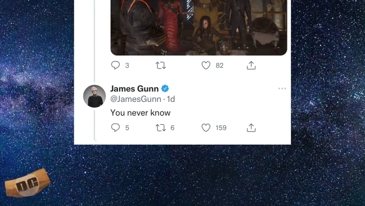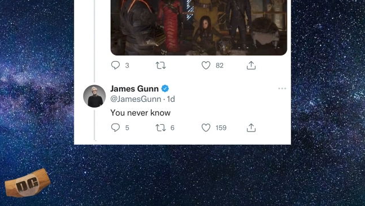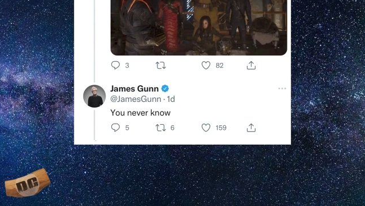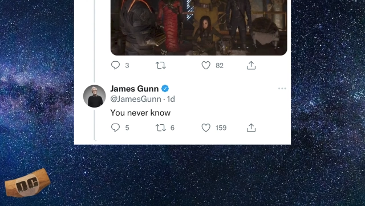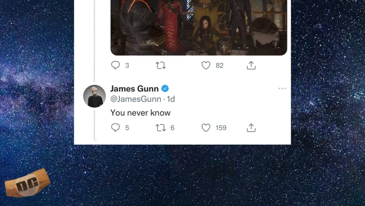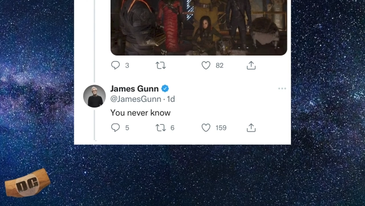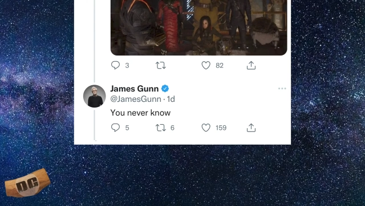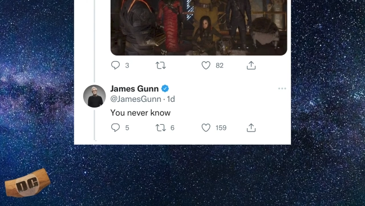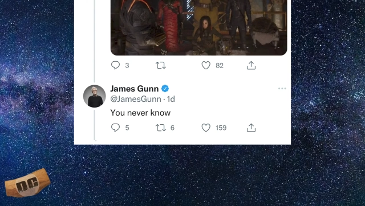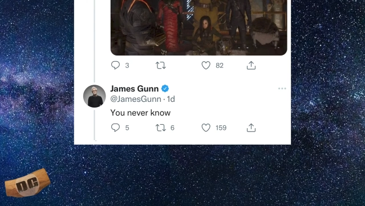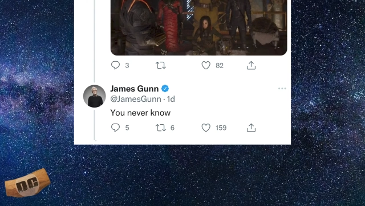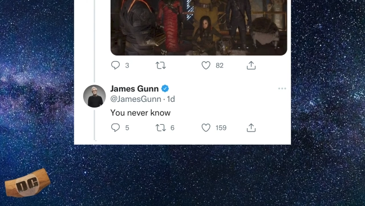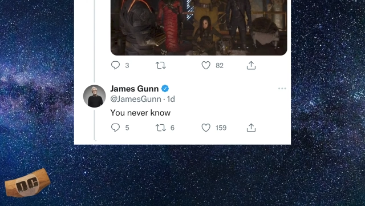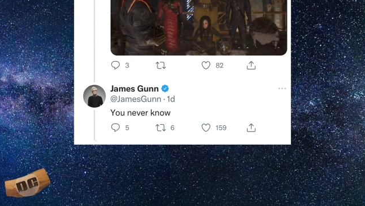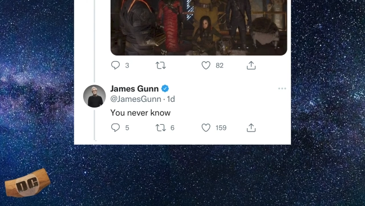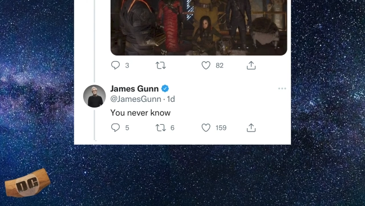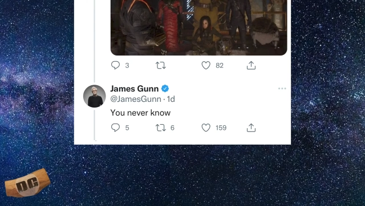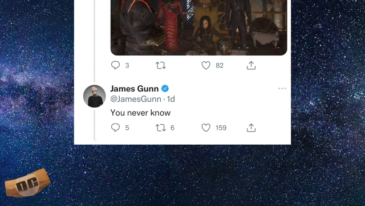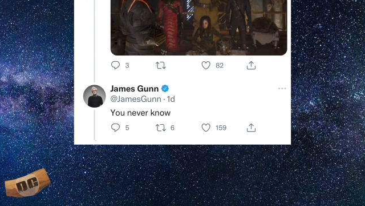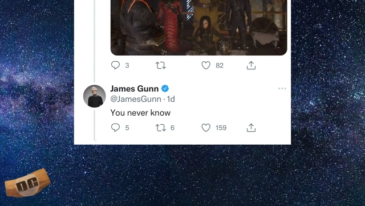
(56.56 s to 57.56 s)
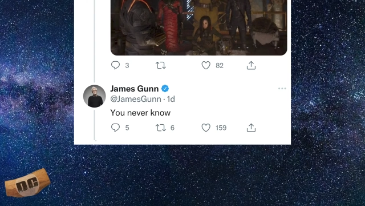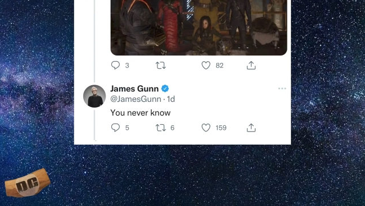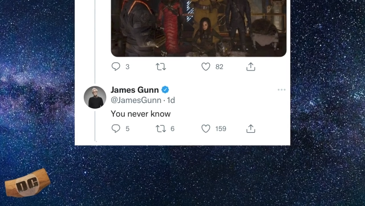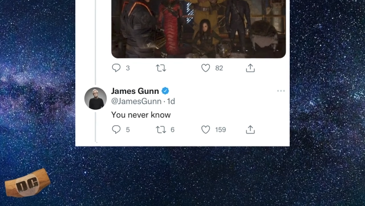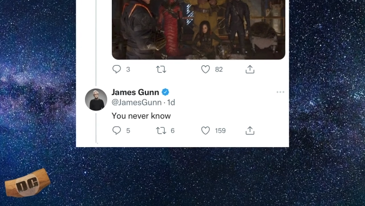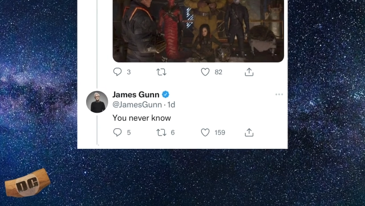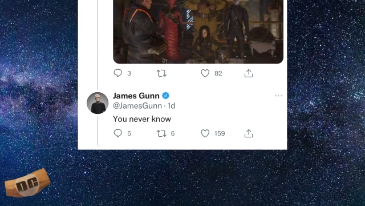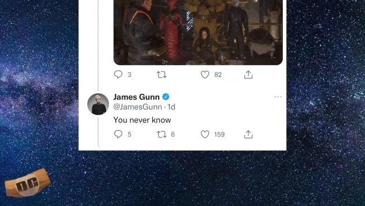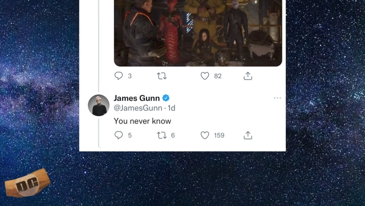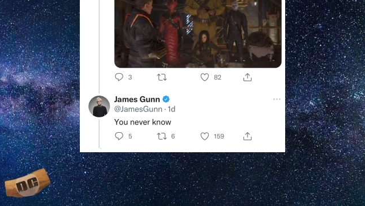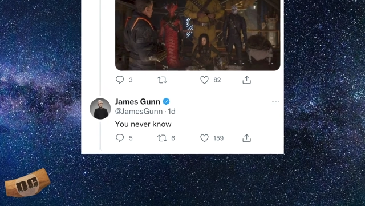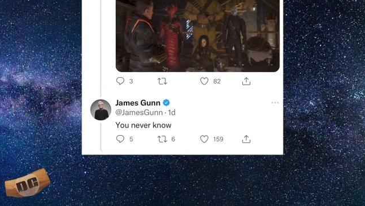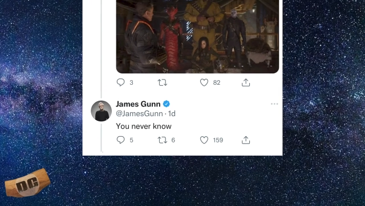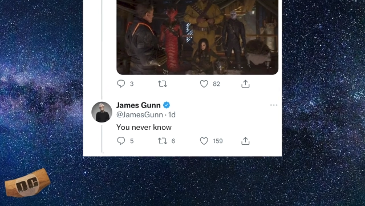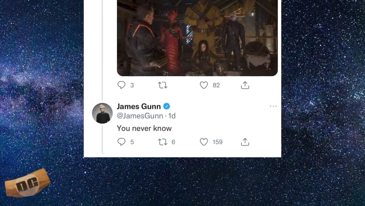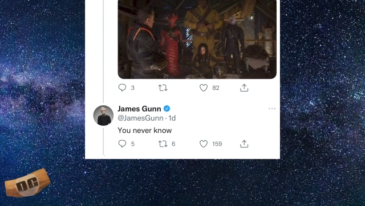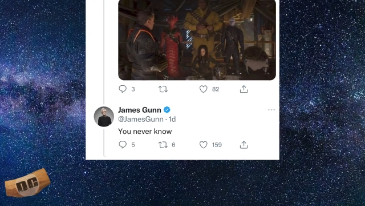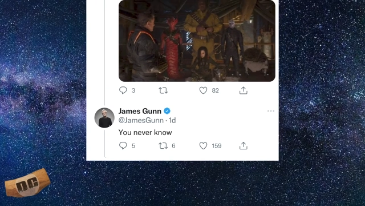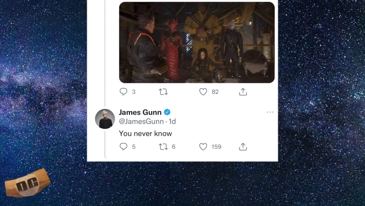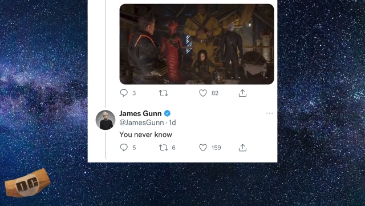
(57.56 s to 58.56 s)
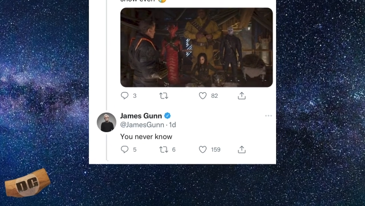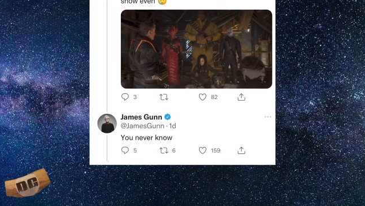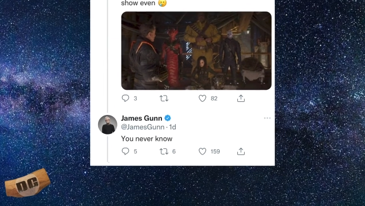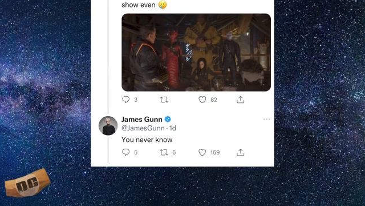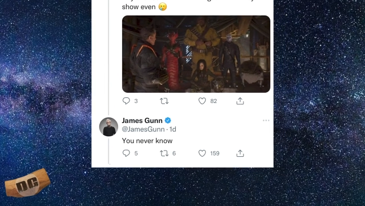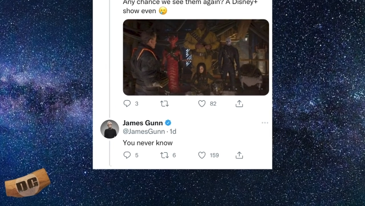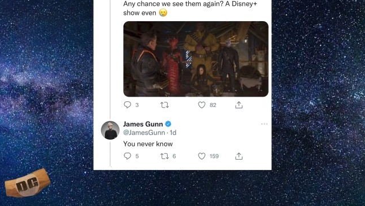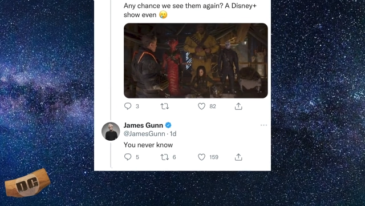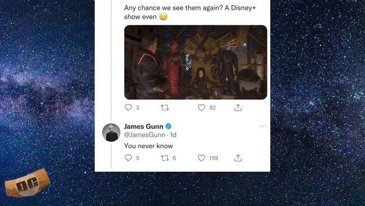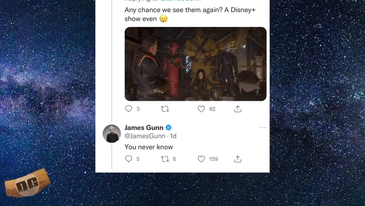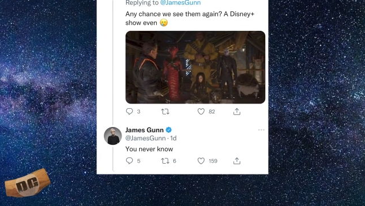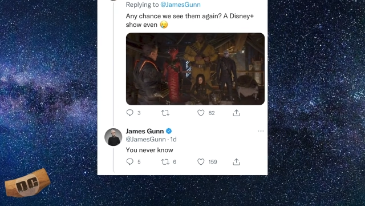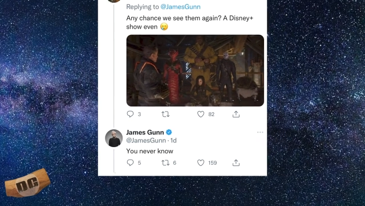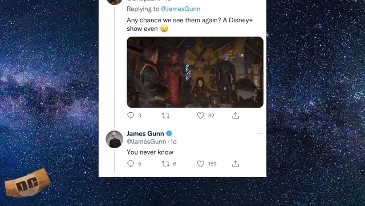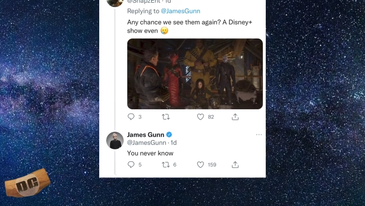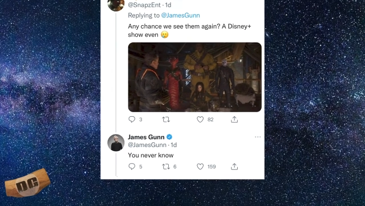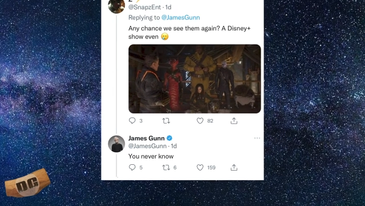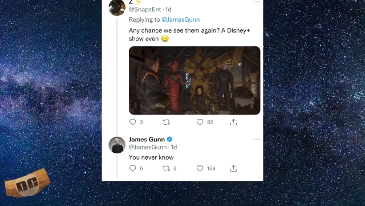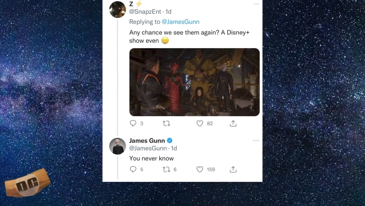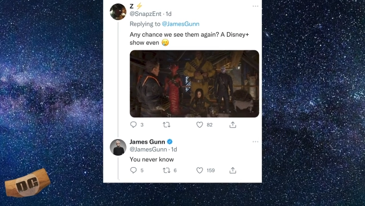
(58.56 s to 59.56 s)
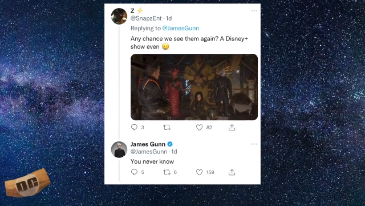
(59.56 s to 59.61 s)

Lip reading: (no speaker visible)